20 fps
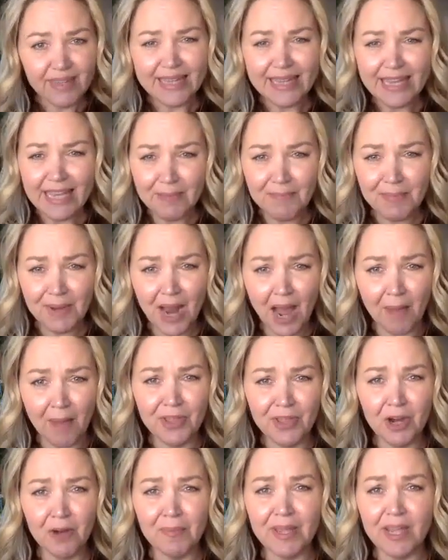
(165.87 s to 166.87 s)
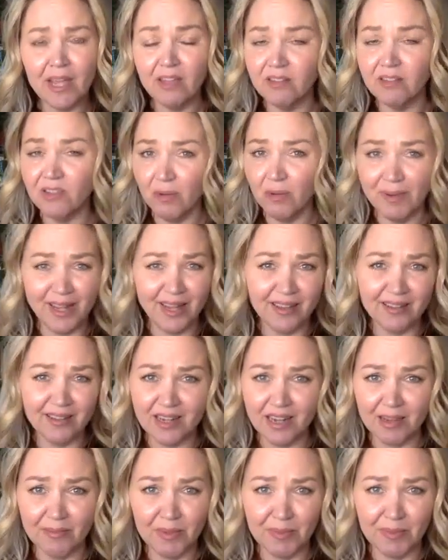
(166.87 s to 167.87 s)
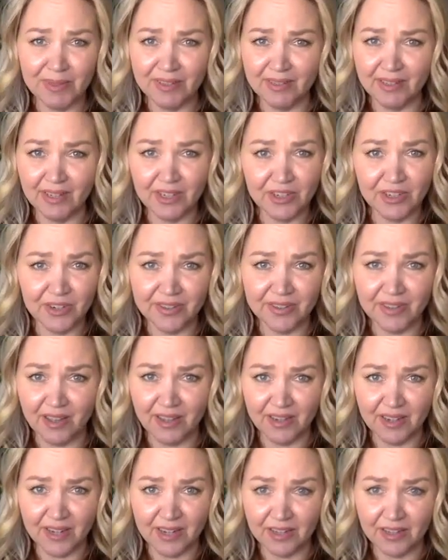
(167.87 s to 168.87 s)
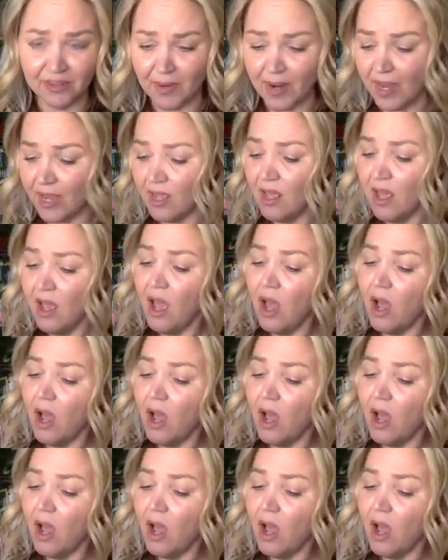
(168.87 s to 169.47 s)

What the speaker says: Keep it up there because nobody has time to be sick during the holidays, right?